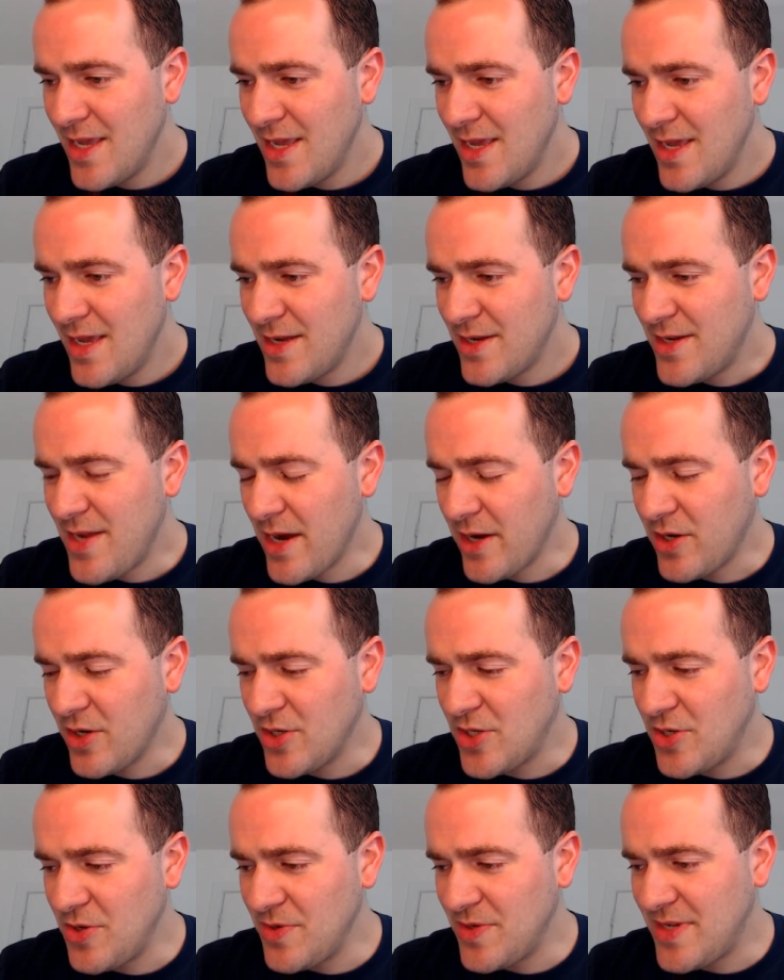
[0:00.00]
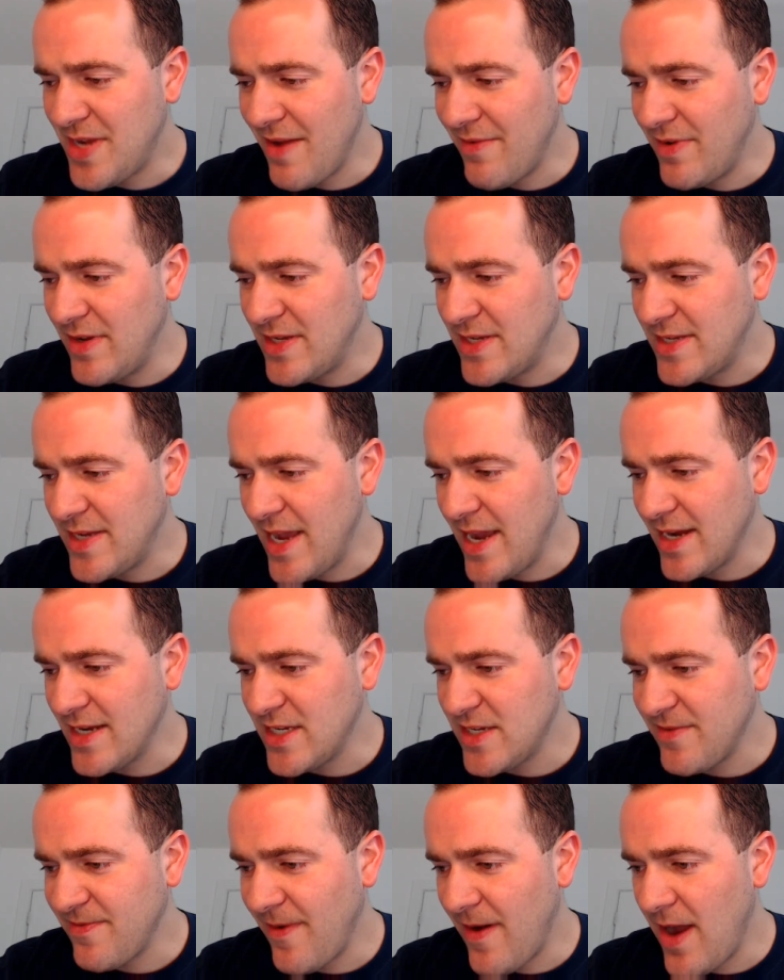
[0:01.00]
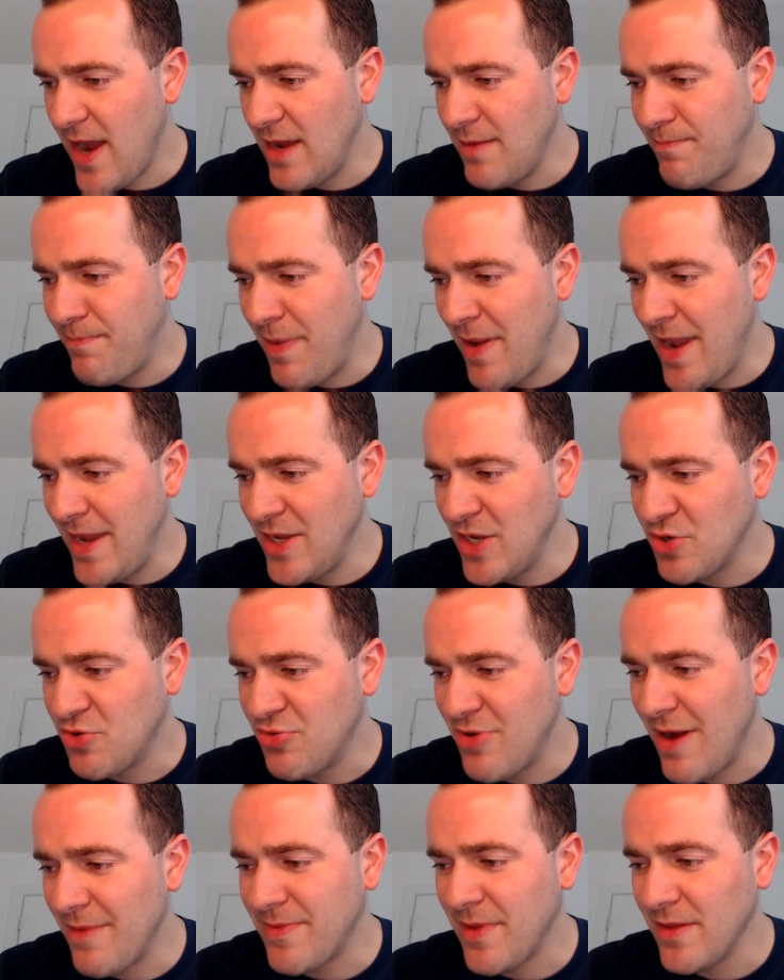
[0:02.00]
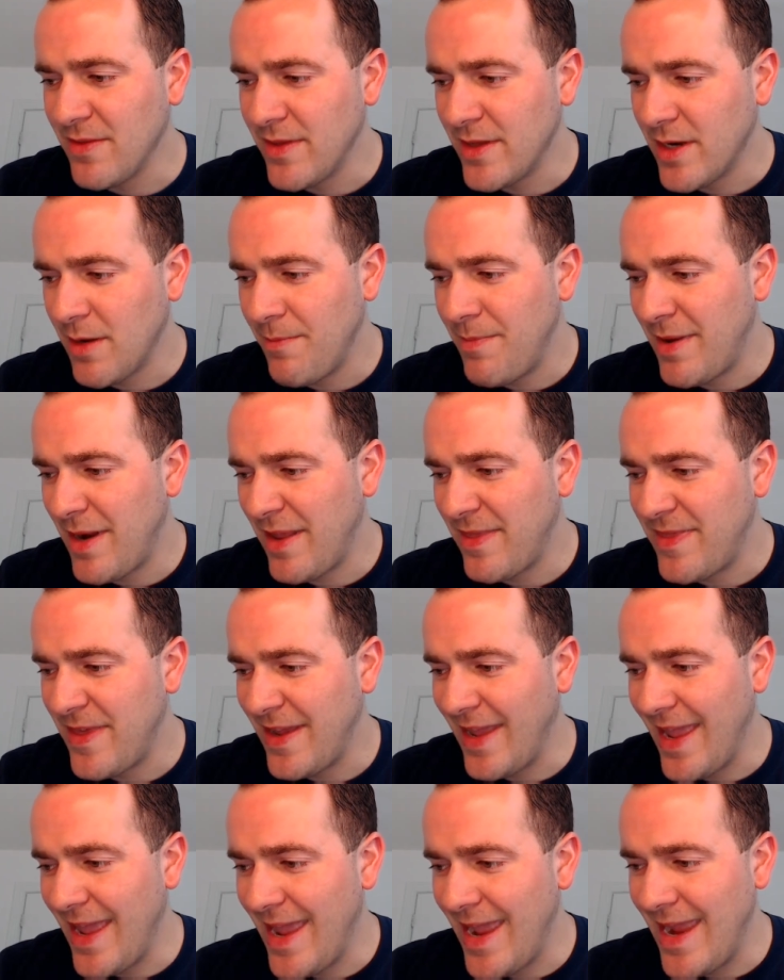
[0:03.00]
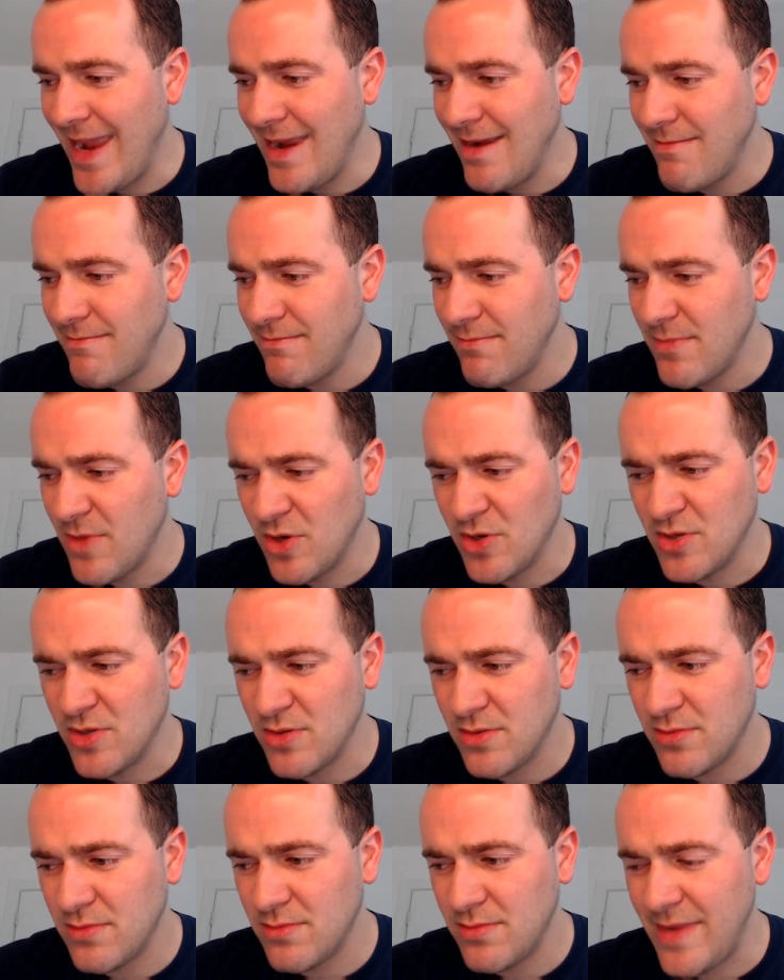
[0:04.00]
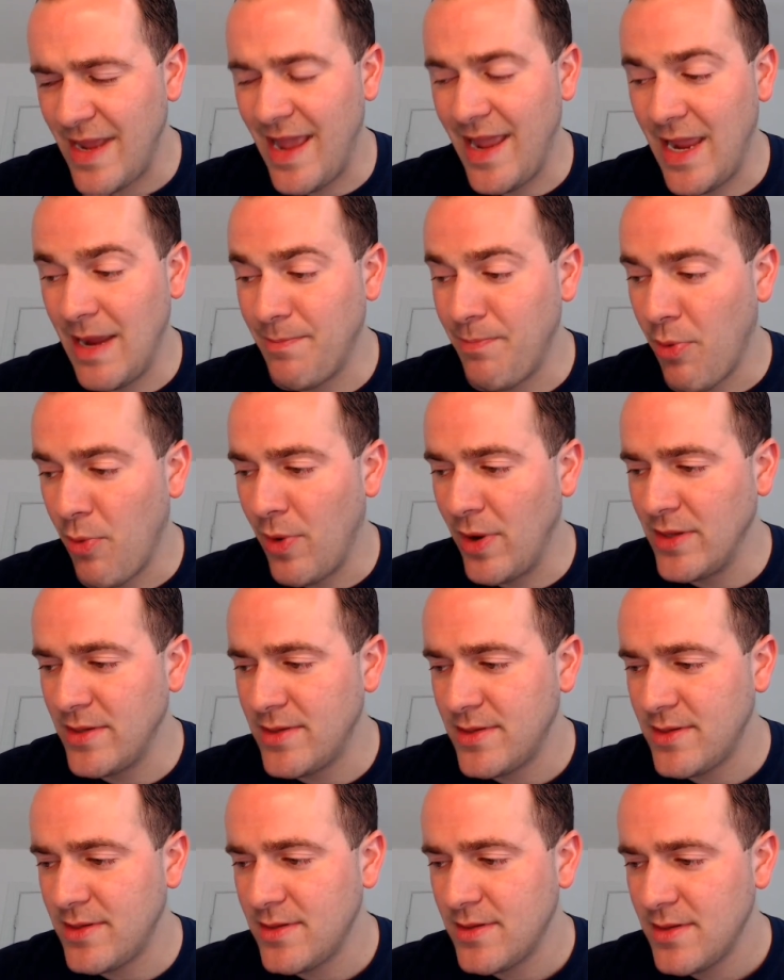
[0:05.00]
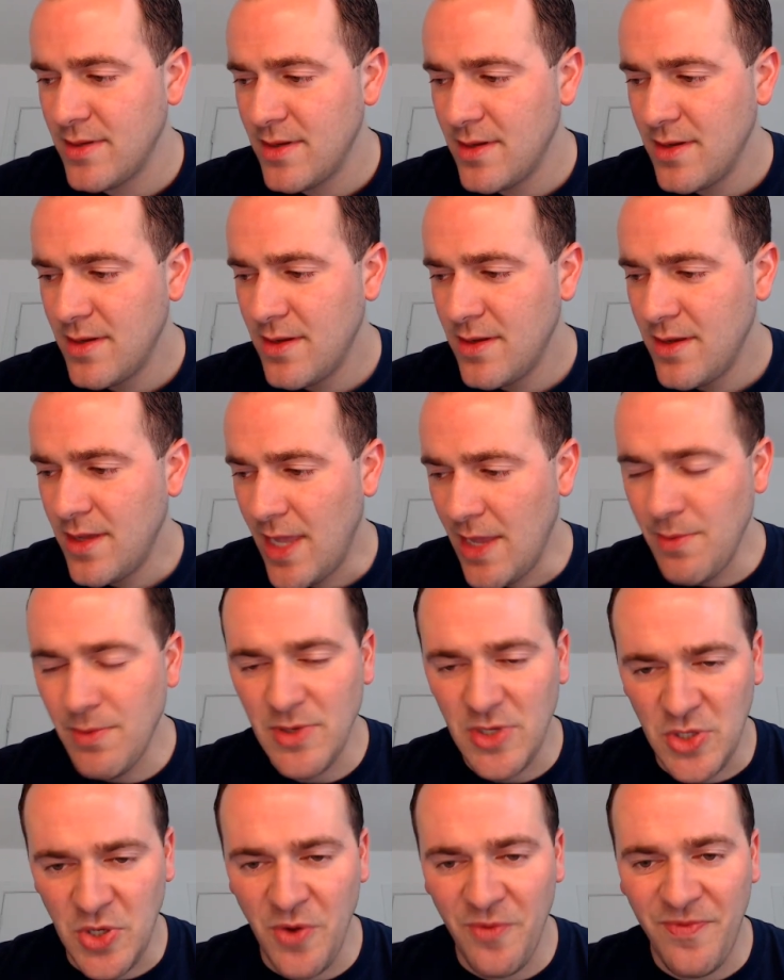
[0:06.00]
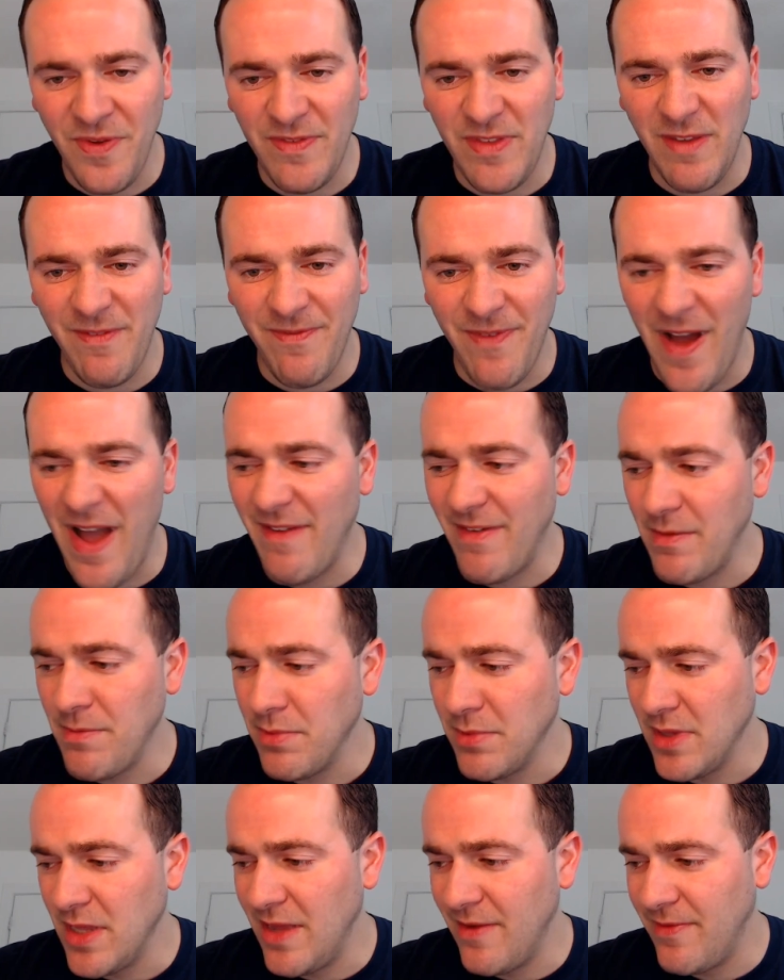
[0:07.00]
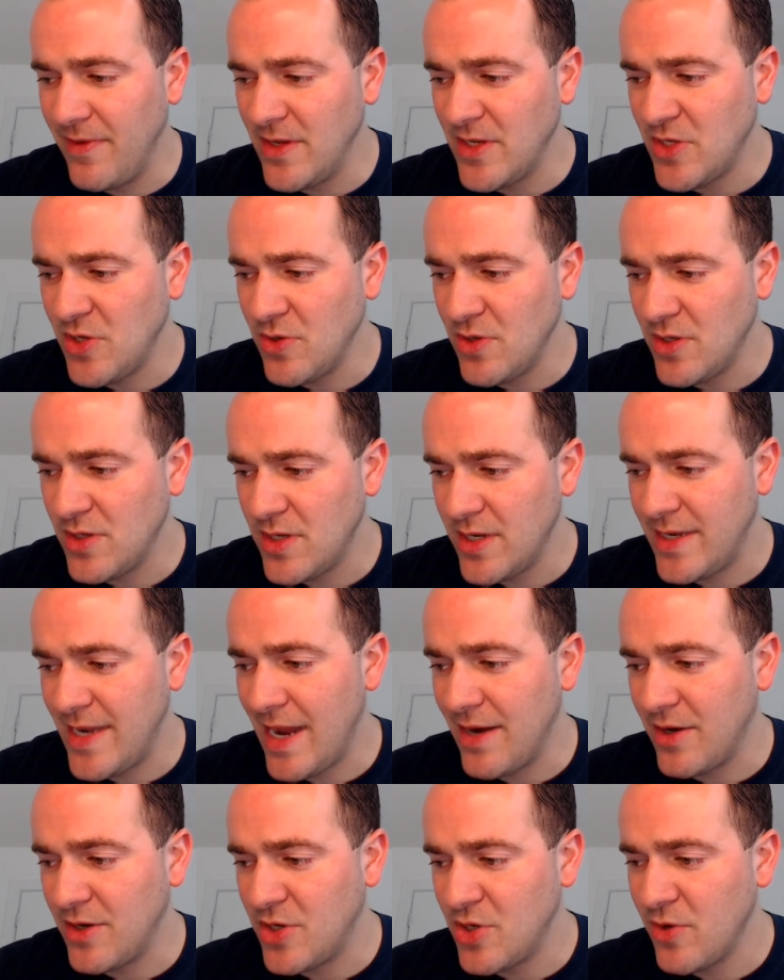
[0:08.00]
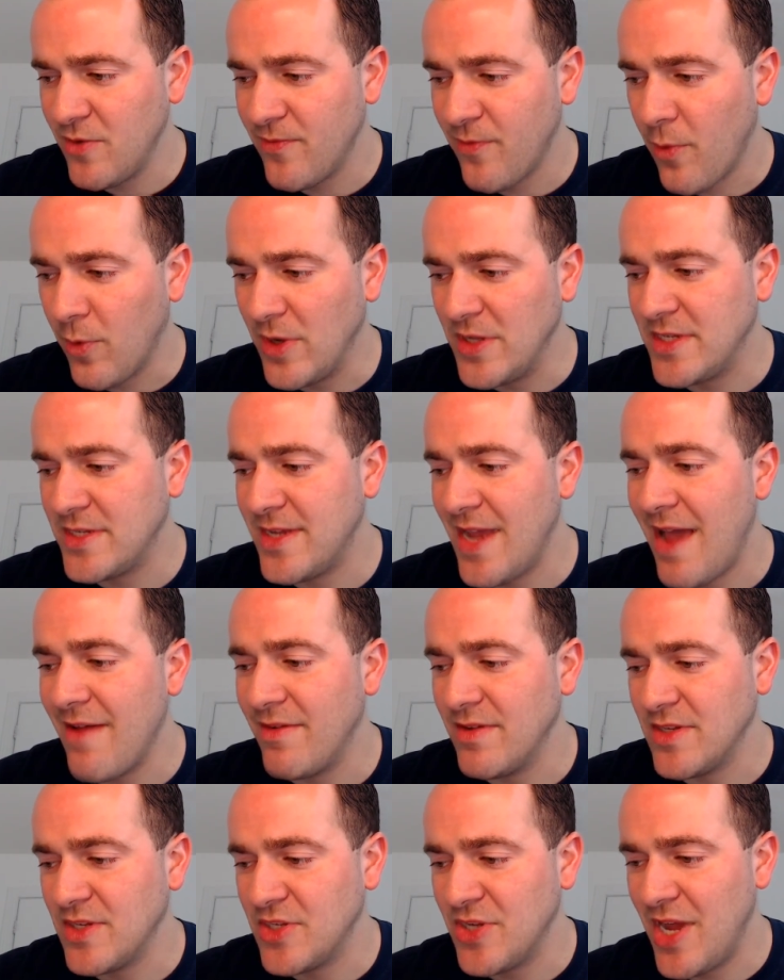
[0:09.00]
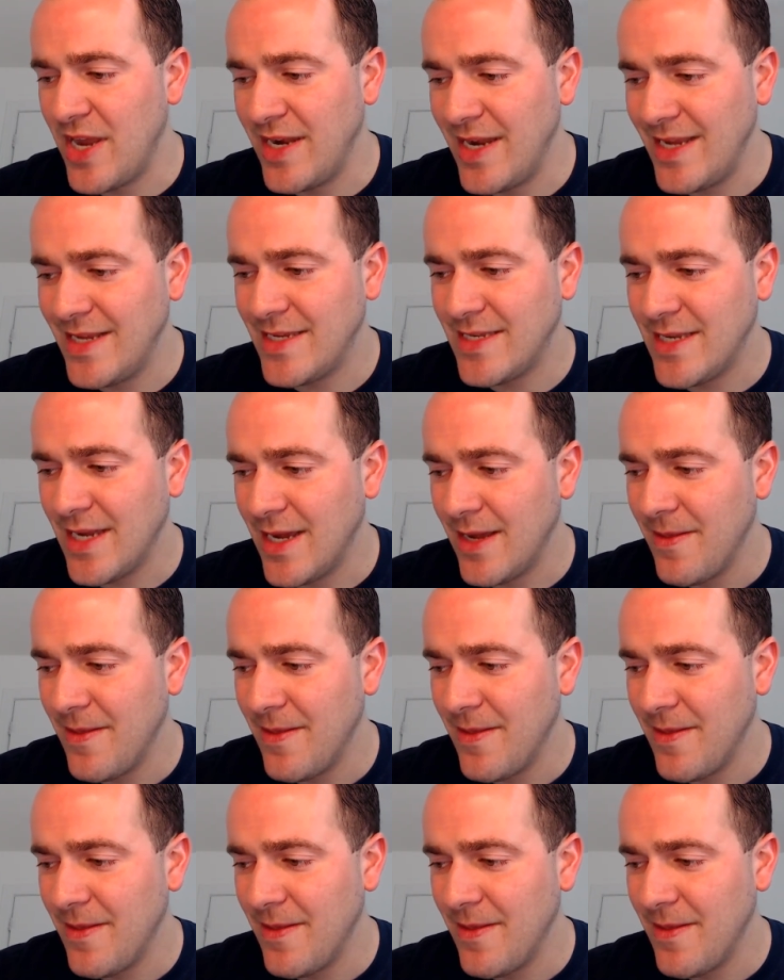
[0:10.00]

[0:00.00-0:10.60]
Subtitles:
Tucker 276, fine. Pena dropped a little bit, I think 8 points. He was 255, I believe. He's down to 247, so that needs to.